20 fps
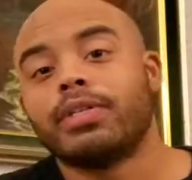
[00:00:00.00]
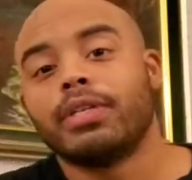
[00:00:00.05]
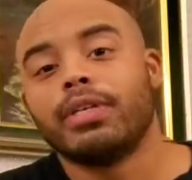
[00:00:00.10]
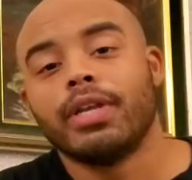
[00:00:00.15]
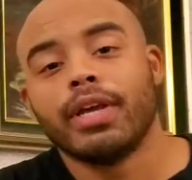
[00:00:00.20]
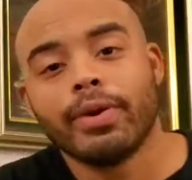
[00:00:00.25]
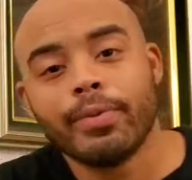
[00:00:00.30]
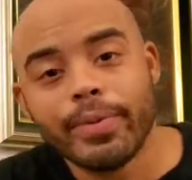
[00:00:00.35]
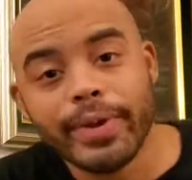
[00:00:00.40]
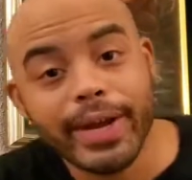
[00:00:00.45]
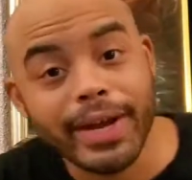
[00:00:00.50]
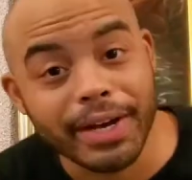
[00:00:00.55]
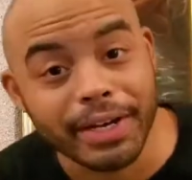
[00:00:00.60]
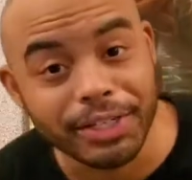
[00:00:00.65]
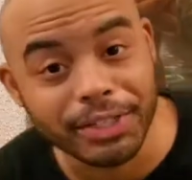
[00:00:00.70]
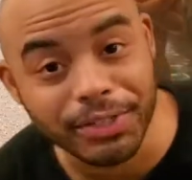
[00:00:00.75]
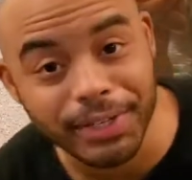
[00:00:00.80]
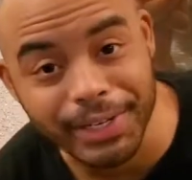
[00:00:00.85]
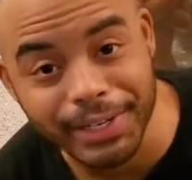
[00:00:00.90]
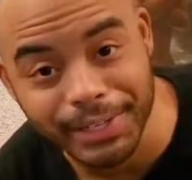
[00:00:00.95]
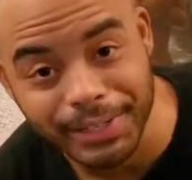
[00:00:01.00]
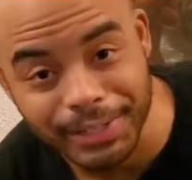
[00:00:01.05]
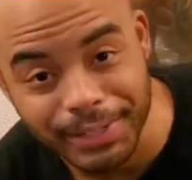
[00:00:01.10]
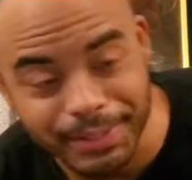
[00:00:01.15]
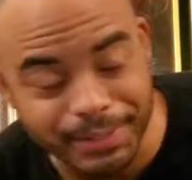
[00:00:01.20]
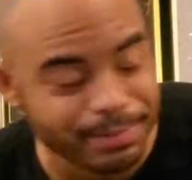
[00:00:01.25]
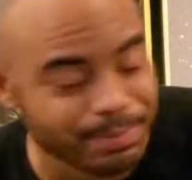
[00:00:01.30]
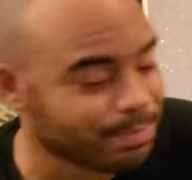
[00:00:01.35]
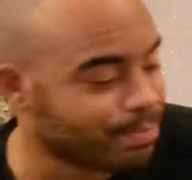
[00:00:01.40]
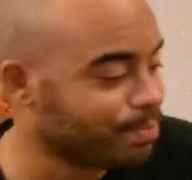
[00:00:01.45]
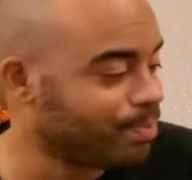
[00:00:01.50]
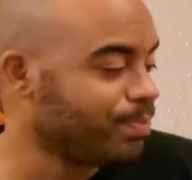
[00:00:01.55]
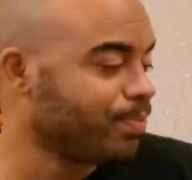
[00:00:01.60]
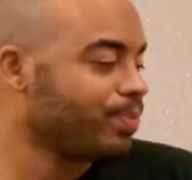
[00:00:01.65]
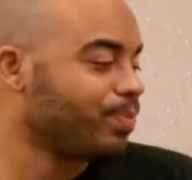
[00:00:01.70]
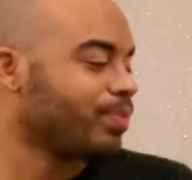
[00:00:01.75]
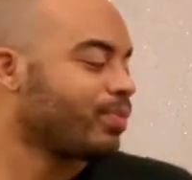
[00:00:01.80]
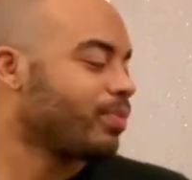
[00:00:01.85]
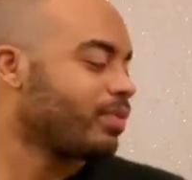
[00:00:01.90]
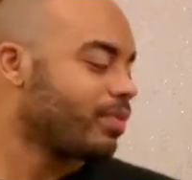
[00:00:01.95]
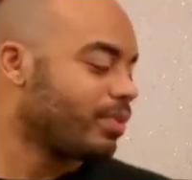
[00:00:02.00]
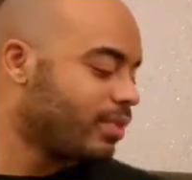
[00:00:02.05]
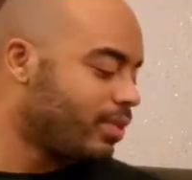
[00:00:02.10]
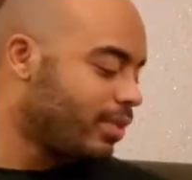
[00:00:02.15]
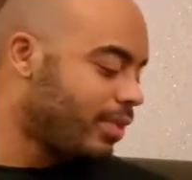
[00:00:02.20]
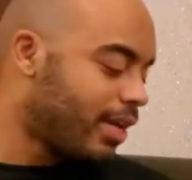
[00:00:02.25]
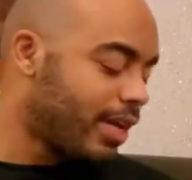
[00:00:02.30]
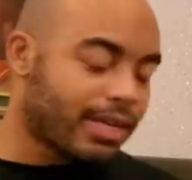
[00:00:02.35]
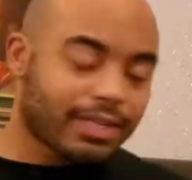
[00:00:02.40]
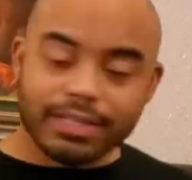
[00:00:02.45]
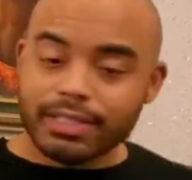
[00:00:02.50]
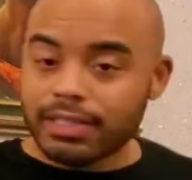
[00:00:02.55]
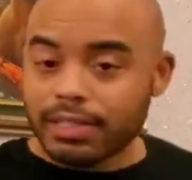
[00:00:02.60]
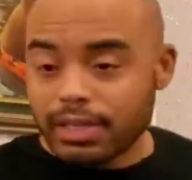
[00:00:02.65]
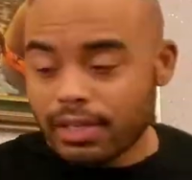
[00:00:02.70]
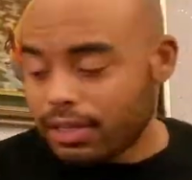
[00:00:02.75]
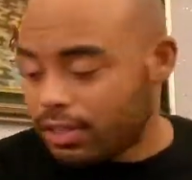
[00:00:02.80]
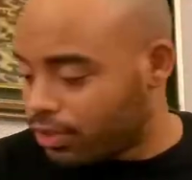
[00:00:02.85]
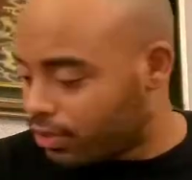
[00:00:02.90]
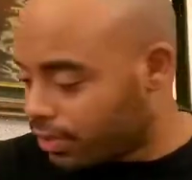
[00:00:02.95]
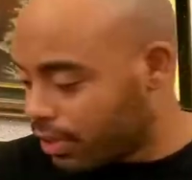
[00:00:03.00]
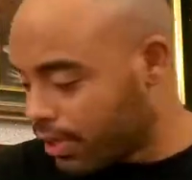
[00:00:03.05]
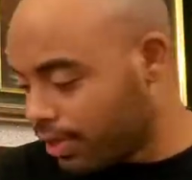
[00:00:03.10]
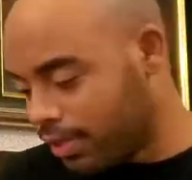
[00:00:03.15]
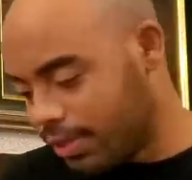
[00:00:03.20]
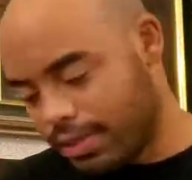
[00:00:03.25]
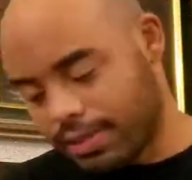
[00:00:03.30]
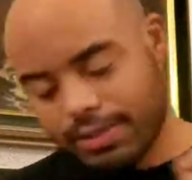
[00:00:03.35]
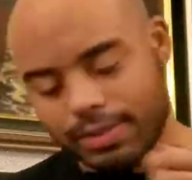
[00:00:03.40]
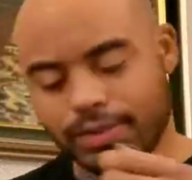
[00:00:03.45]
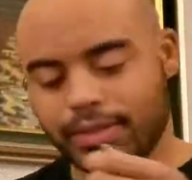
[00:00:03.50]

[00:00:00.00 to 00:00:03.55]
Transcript: today we got a trailer. Not just any trailer.